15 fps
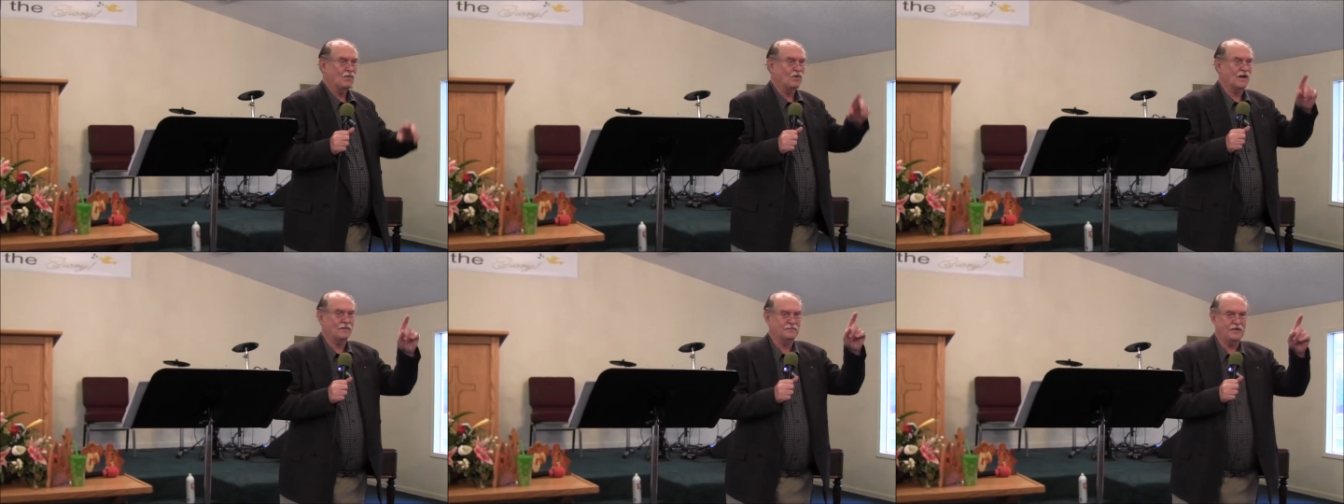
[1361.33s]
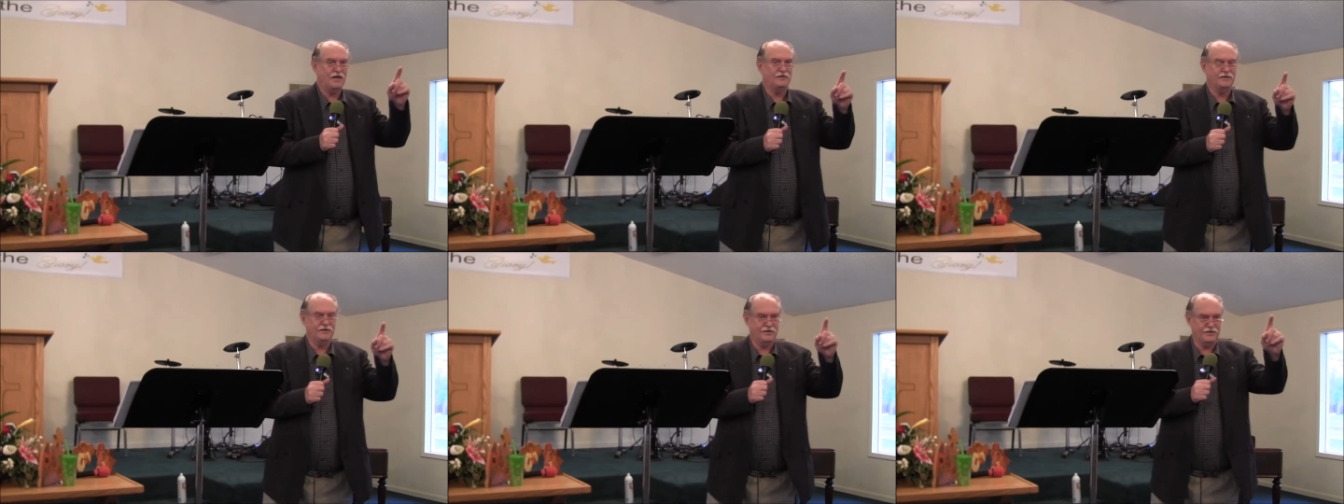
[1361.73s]
Well, I'm
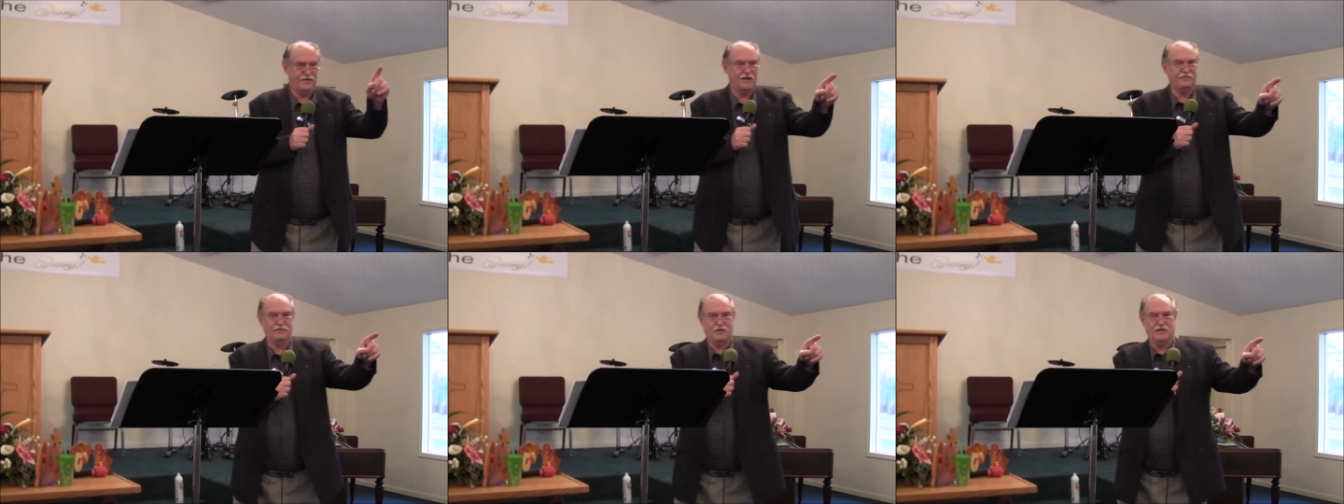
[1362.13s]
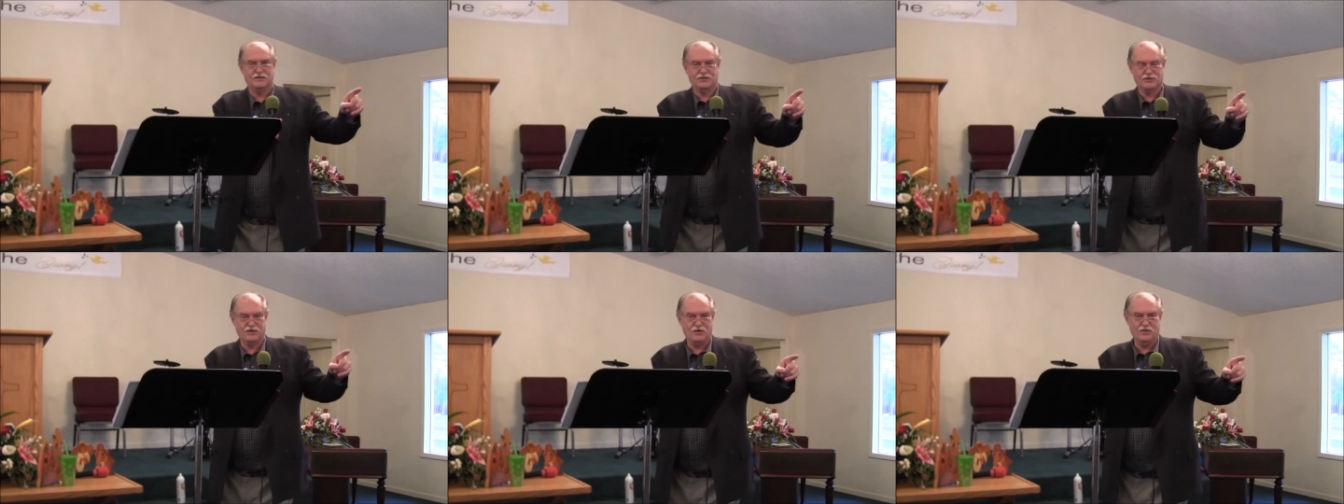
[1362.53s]
telling you, the devil
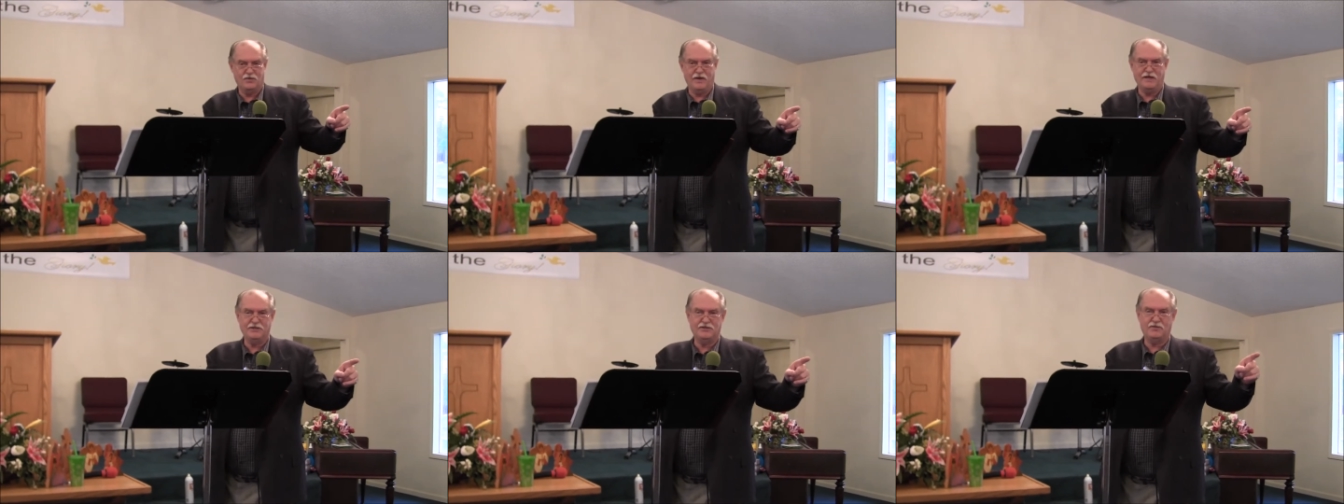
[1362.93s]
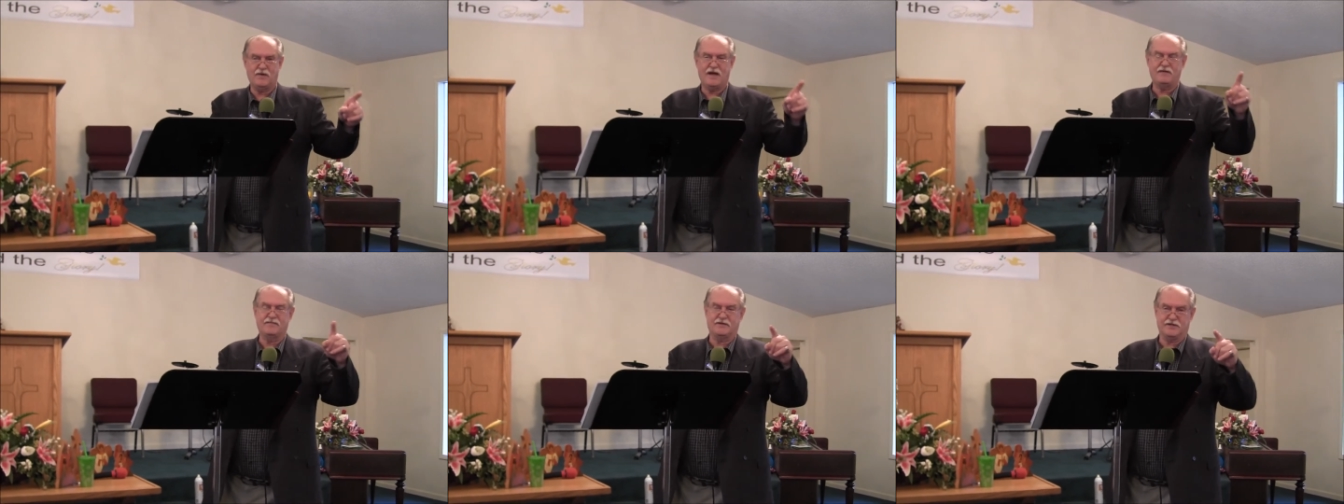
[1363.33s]
has stole. He's your
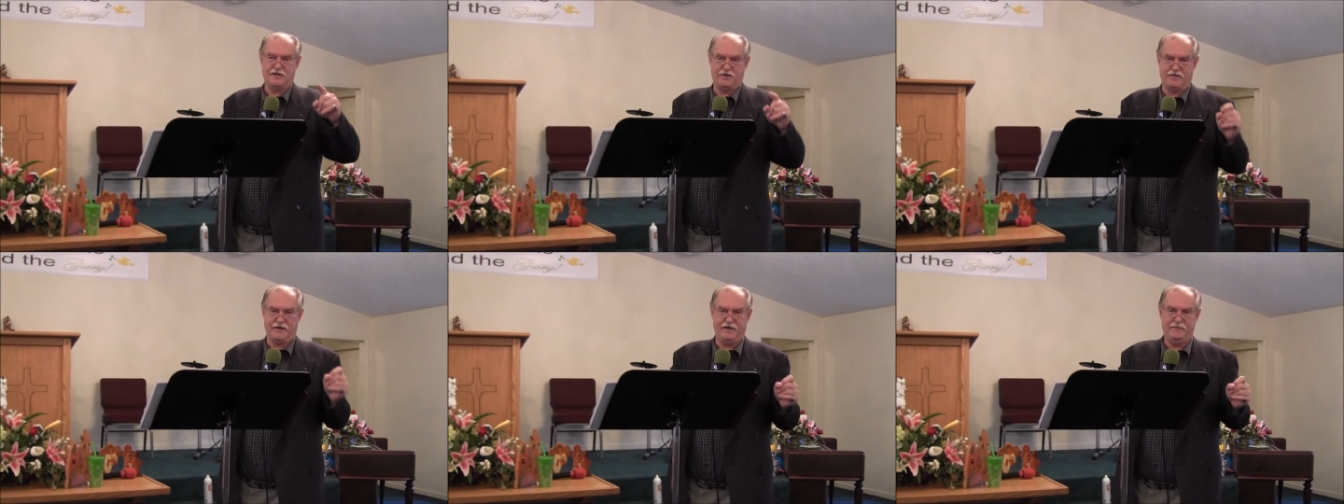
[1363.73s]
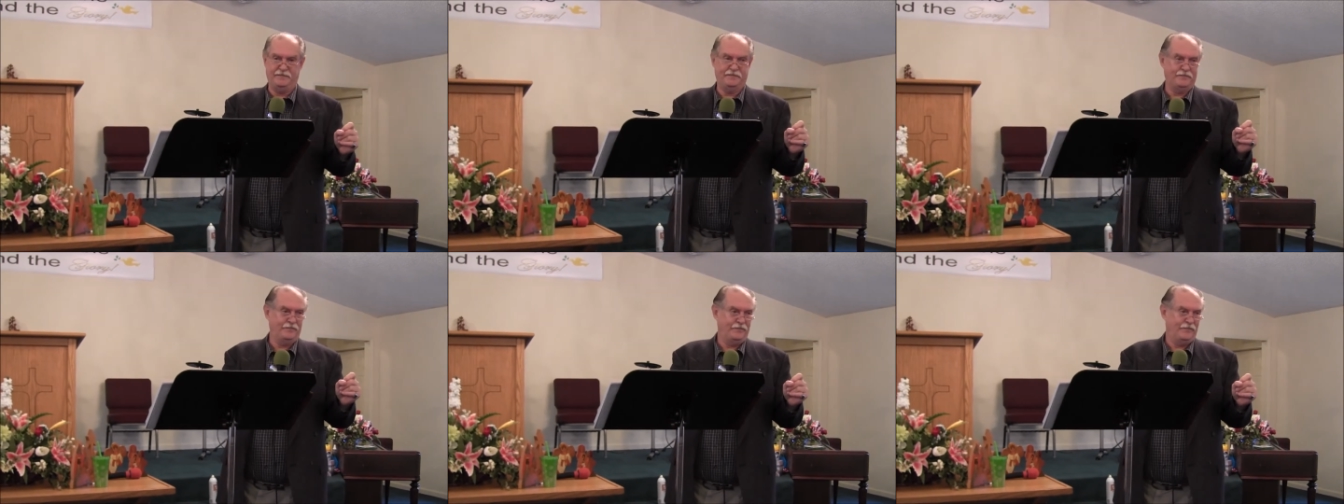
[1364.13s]
adversary.
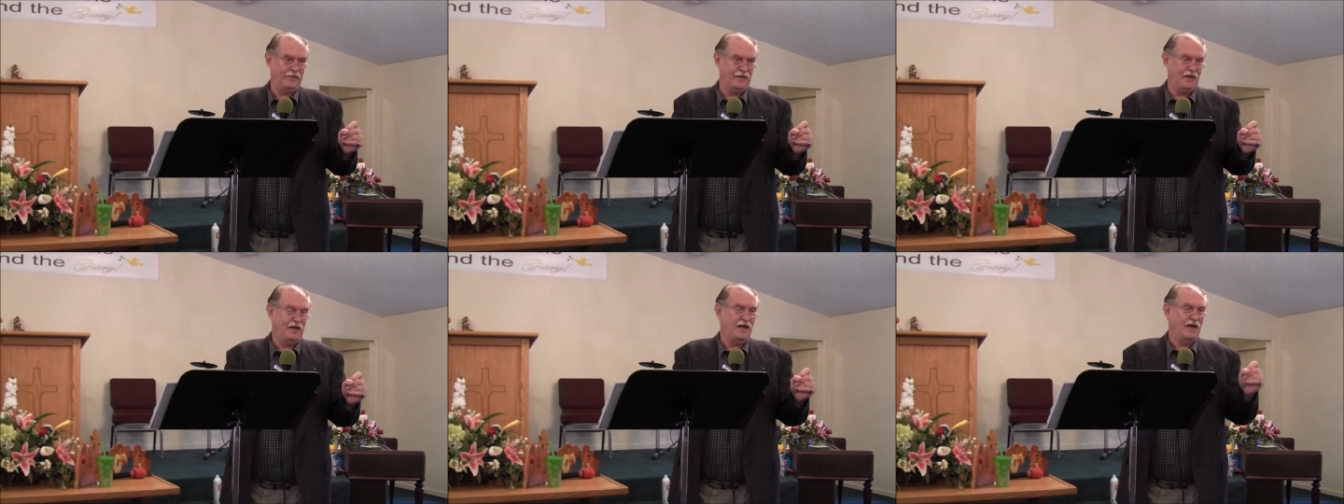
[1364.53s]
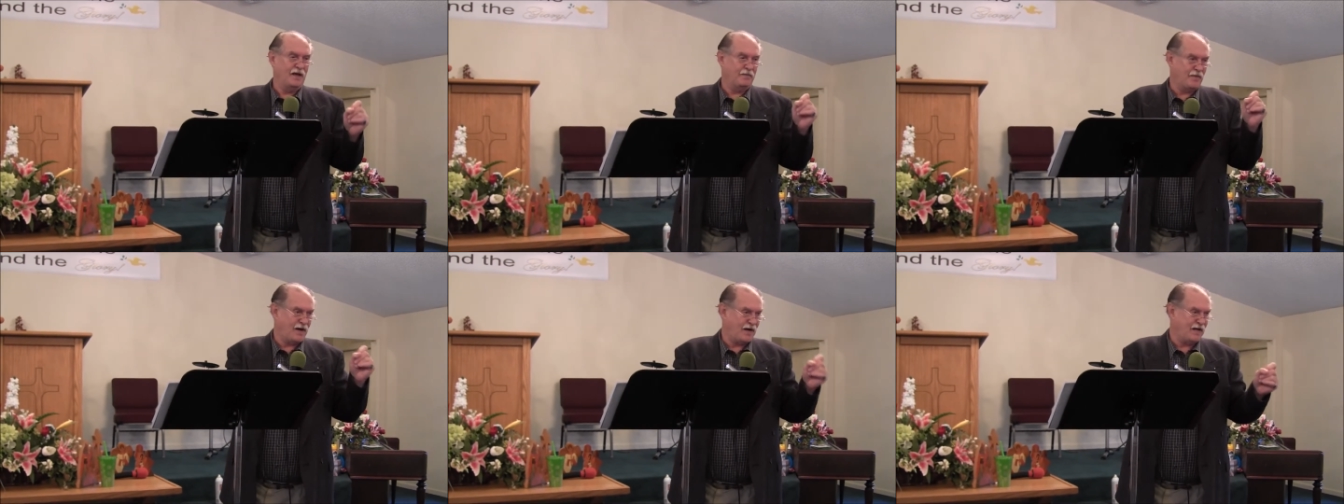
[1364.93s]
That's right.
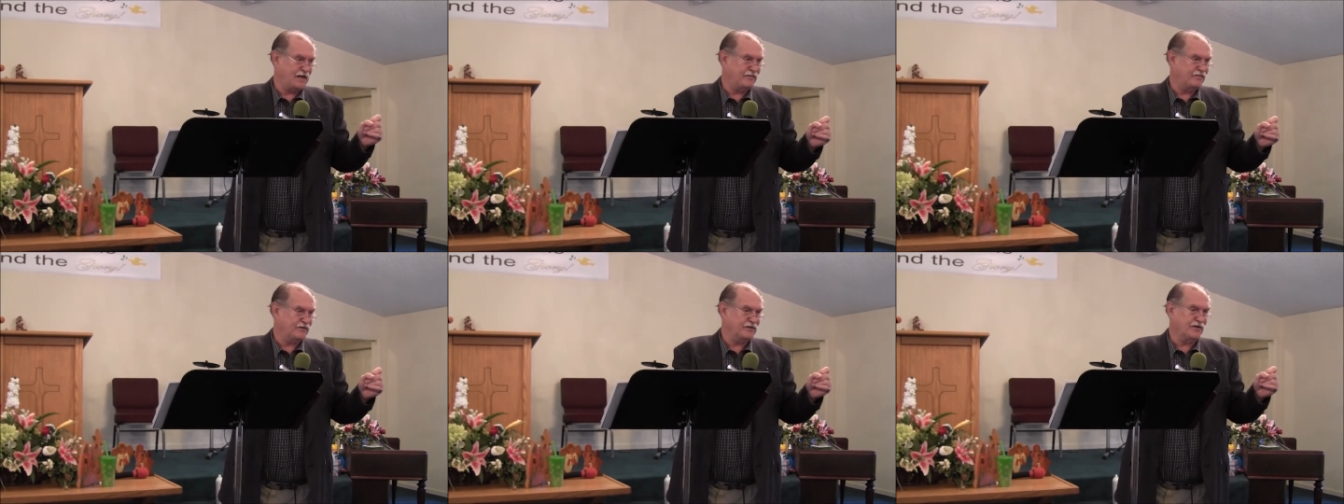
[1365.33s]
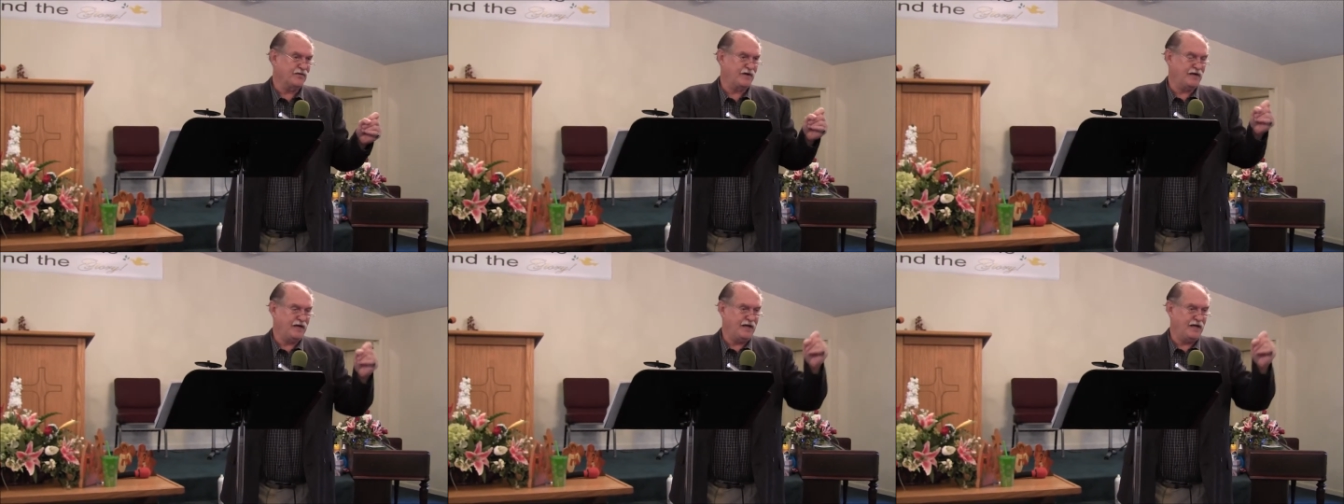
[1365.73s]
And my adversary.